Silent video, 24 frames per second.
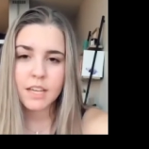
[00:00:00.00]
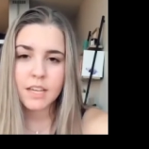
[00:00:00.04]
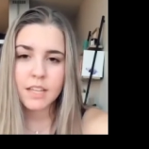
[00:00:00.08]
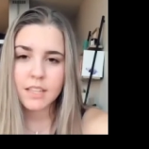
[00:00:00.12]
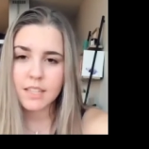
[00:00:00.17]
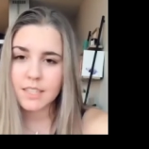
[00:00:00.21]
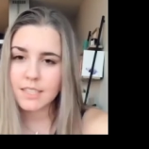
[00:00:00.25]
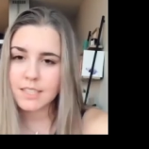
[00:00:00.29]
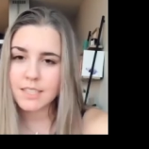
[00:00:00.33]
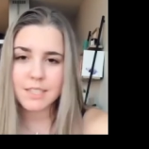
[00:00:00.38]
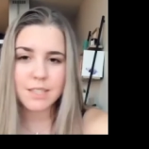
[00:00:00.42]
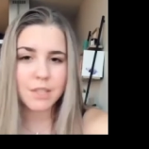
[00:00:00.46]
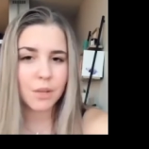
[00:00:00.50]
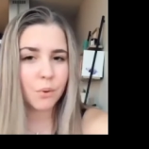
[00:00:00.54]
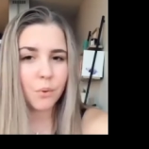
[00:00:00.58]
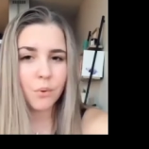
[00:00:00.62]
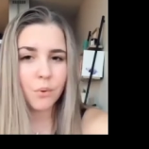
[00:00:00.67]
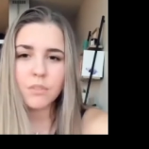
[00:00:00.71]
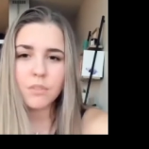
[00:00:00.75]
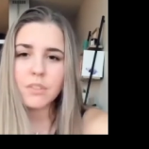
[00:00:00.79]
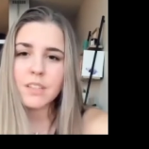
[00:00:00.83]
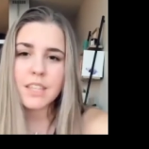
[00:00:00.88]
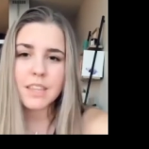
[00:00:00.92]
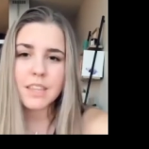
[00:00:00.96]
this is the
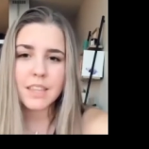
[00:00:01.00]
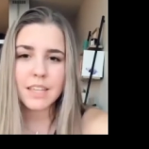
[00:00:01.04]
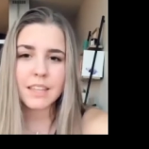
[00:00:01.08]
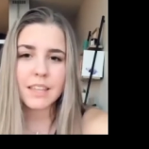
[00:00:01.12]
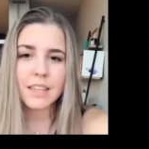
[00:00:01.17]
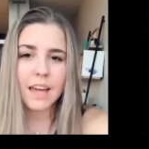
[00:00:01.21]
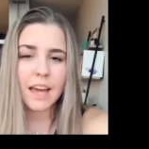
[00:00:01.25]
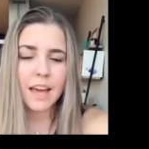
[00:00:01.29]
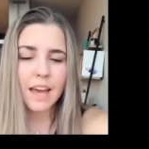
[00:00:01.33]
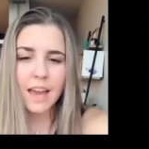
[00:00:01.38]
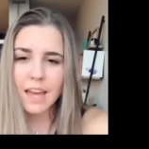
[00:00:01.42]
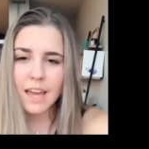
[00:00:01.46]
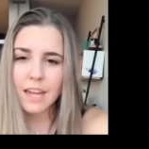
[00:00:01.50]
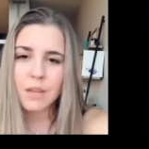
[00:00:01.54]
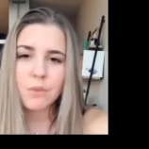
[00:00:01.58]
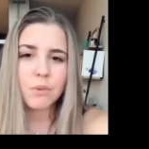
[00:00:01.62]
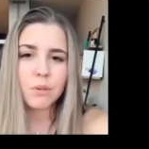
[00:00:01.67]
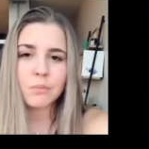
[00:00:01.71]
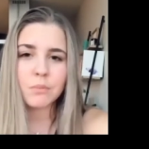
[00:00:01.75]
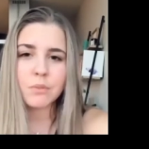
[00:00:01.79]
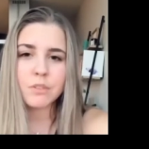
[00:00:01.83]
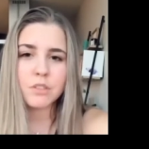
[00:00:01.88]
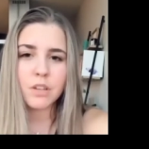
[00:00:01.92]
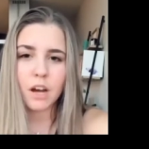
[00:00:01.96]
only thing that anyone
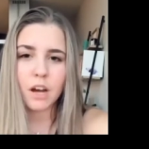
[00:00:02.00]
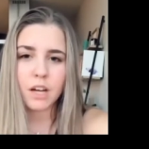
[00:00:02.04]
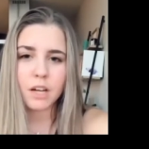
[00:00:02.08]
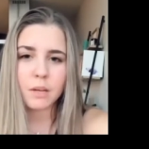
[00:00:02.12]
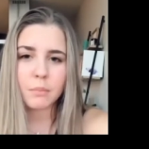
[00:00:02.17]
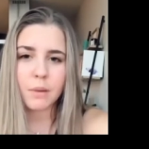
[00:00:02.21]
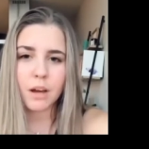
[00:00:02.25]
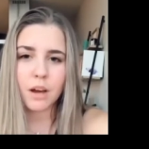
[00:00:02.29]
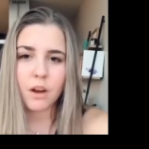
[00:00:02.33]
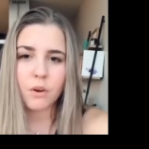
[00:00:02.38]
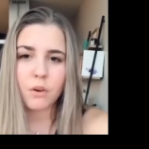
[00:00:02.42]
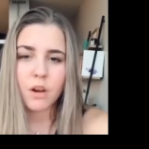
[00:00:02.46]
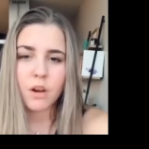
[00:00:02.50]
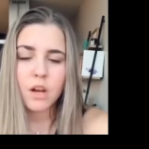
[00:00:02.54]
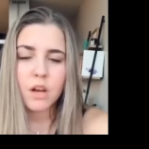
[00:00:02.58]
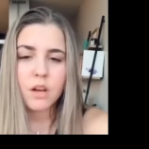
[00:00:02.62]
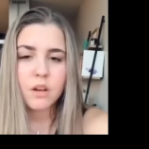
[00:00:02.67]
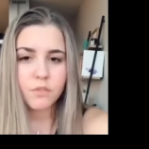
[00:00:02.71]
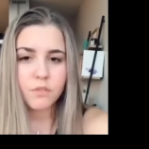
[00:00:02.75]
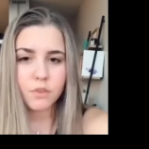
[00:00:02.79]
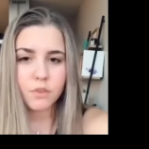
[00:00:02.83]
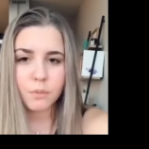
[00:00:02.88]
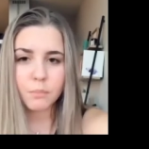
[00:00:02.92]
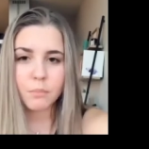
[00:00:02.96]
would talk about
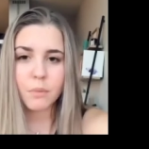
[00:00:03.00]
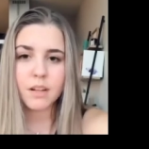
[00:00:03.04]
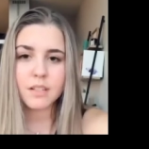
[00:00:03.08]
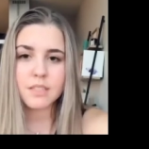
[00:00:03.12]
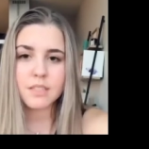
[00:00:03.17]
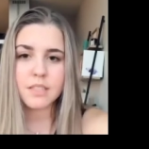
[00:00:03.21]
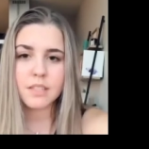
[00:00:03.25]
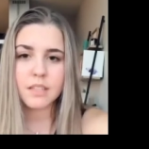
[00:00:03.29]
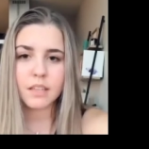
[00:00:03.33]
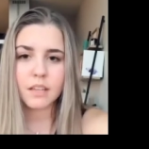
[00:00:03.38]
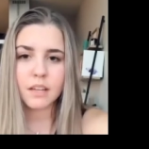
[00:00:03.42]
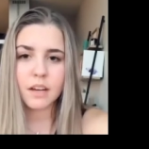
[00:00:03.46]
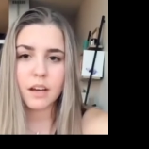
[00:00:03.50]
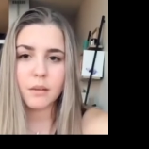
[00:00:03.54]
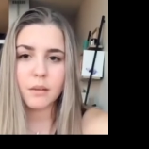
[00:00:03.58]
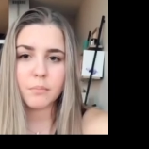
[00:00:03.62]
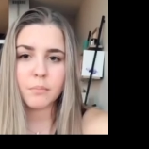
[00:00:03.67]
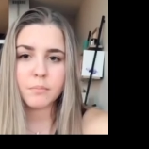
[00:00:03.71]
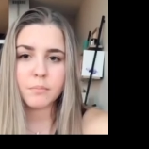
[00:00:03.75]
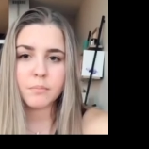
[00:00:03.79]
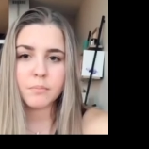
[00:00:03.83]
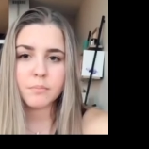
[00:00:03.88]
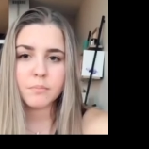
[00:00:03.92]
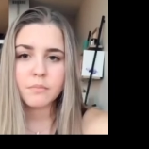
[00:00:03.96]
for months to come.
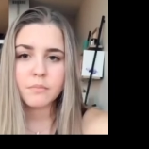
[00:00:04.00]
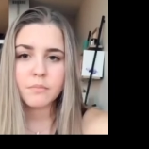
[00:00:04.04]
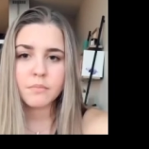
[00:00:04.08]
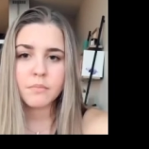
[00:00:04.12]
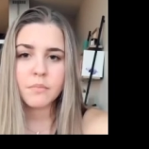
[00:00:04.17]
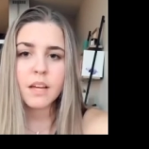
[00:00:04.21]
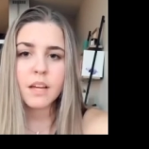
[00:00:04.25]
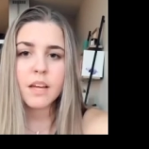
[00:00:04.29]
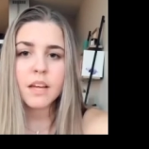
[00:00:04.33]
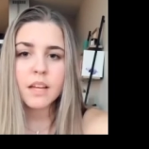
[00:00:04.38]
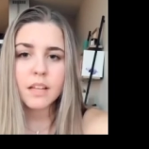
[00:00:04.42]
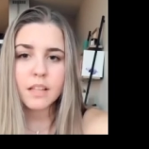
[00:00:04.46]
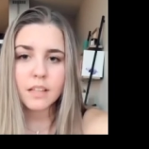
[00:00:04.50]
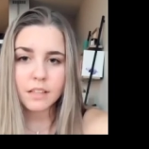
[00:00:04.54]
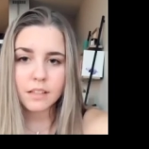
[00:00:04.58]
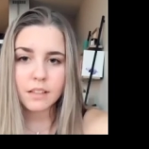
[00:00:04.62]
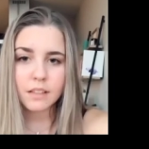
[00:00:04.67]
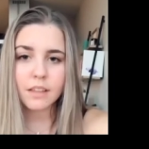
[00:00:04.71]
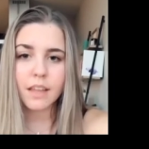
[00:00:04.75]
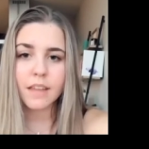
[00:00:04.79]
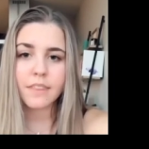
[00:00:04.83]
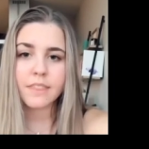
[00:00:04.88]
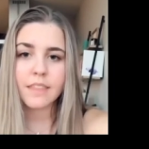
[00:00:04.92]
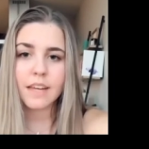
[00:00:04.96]

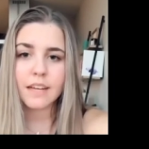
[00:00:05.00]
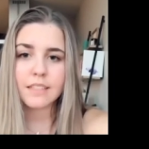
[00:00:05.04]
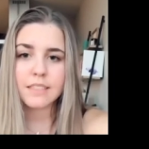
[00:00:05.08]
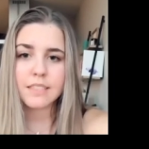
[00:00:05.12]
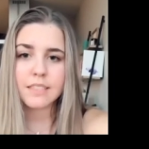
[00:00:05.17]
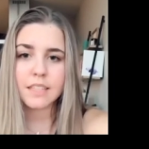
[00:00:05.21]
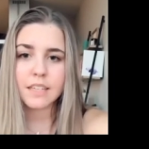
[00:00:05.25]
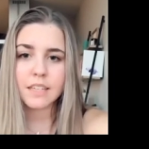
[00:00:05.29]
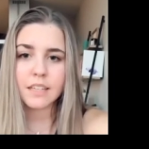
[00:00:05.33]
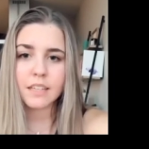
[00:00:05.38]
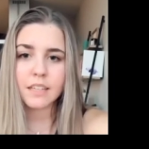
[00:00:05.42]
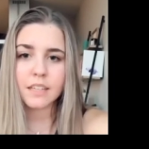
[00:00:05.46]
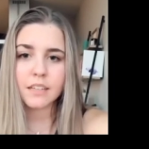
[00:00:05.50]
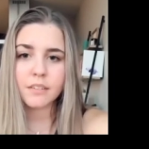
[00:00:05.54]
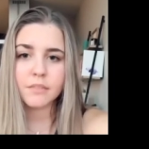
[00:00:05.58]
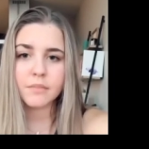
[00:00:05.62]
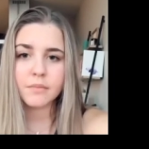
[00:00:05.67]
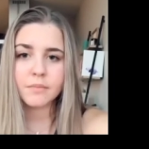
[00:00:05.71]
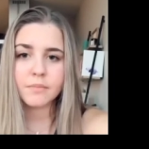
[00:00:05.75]
Let that sink in.